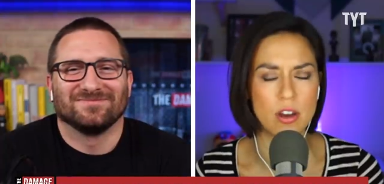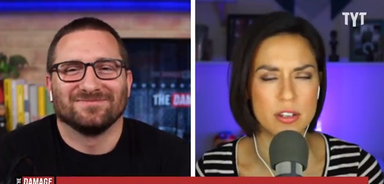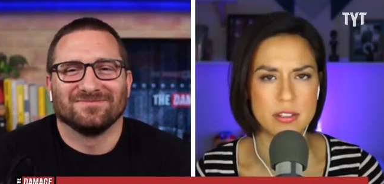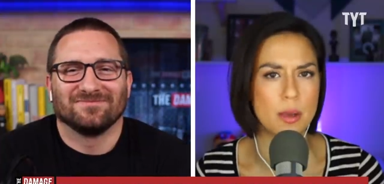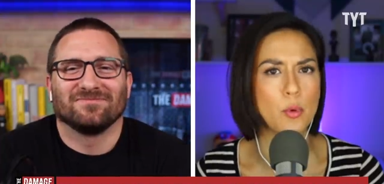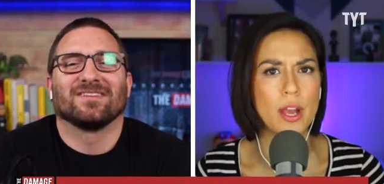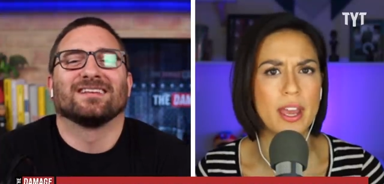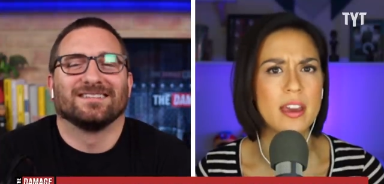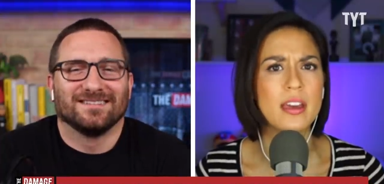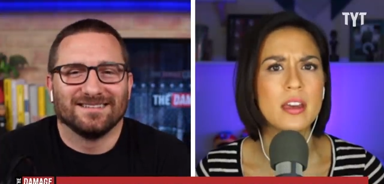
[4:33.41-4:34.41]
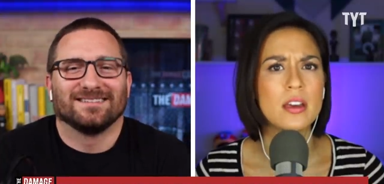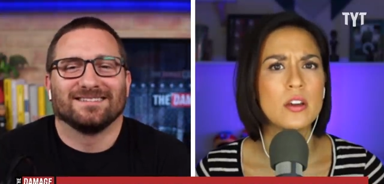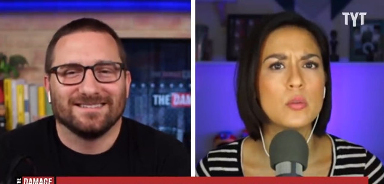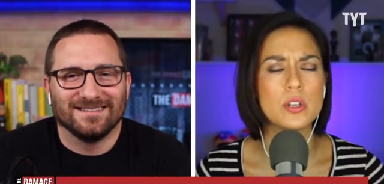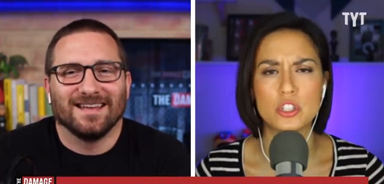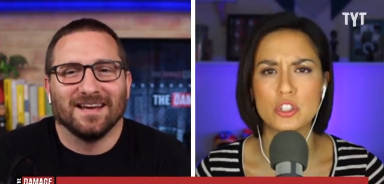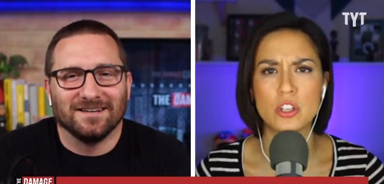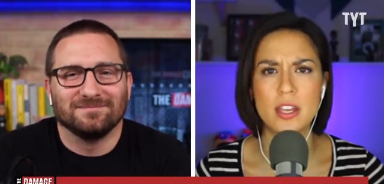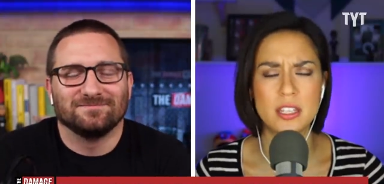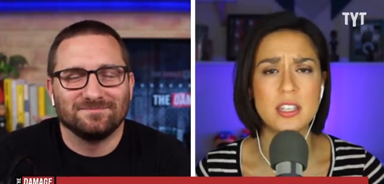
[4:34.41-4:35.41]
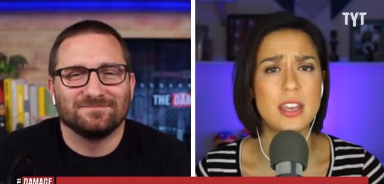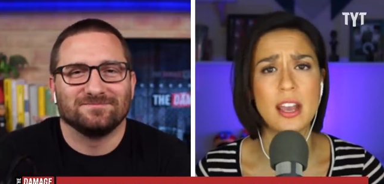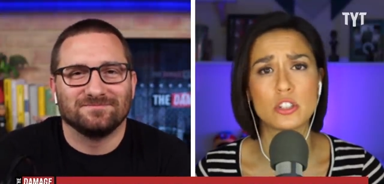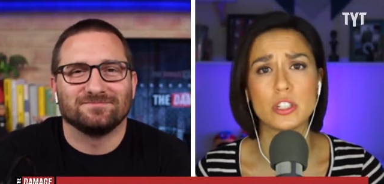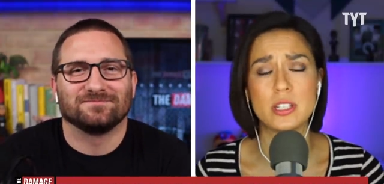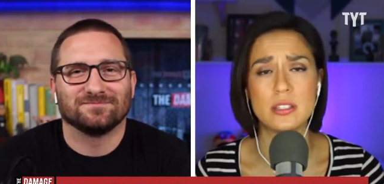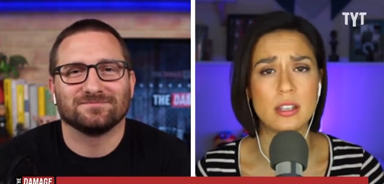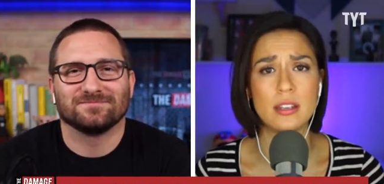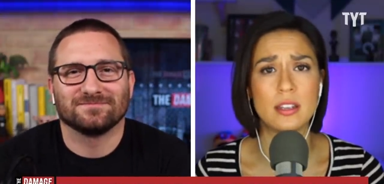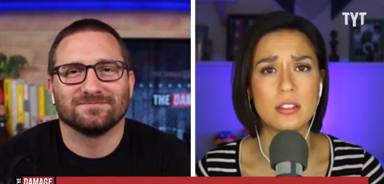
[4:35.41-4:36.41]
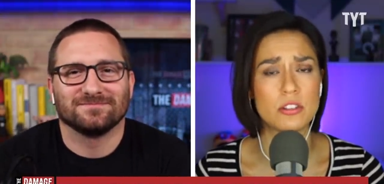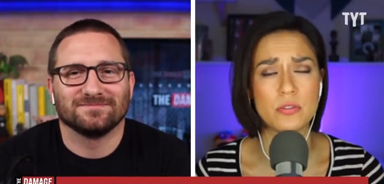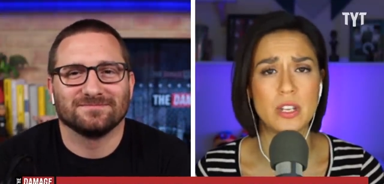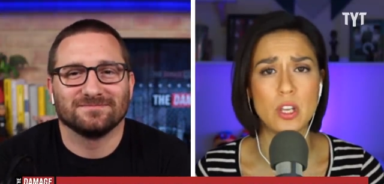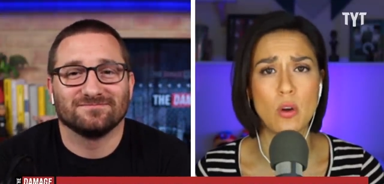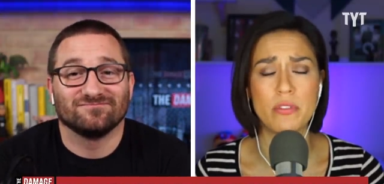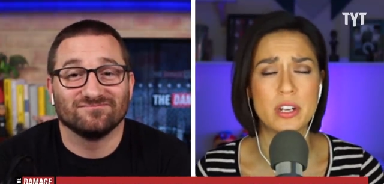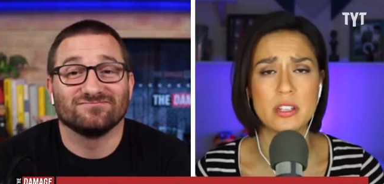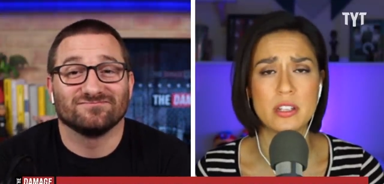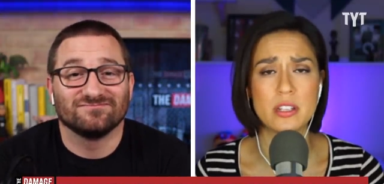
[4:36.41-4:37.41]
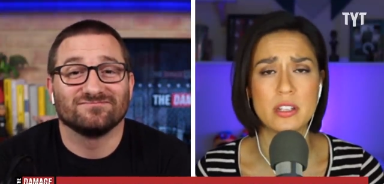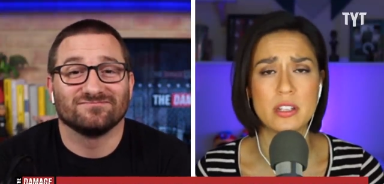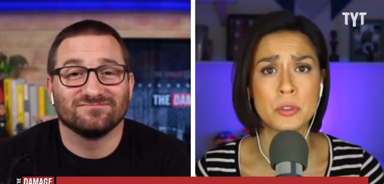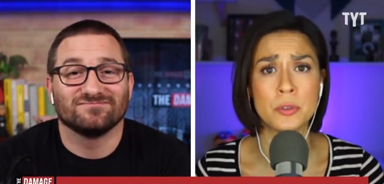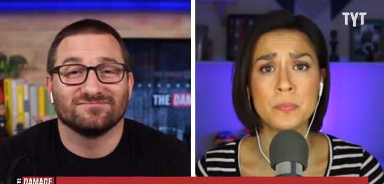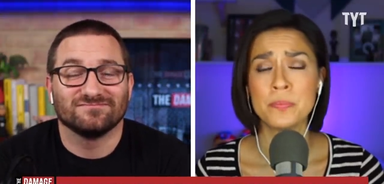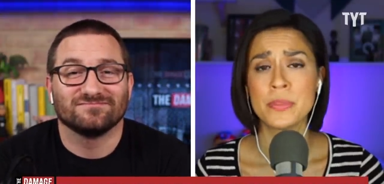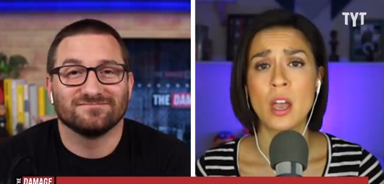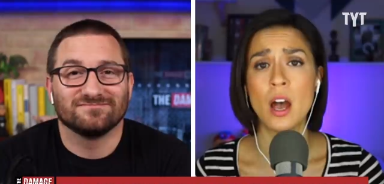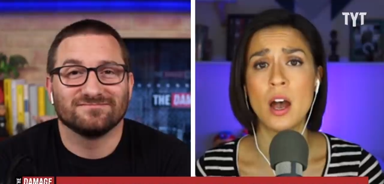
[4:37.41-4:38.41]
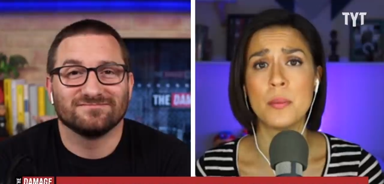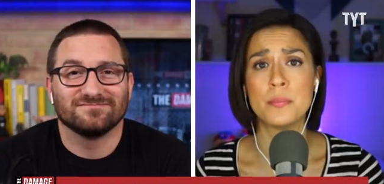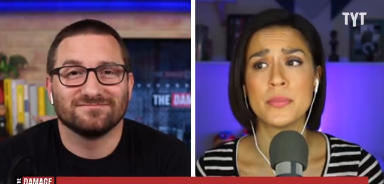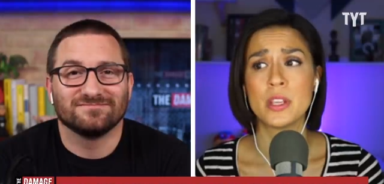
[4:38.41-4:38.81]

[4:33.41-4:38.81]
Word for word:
Speaker 1: on a subway, which yeah. I think he actually did. And there's video of it, and it's adorable. Um,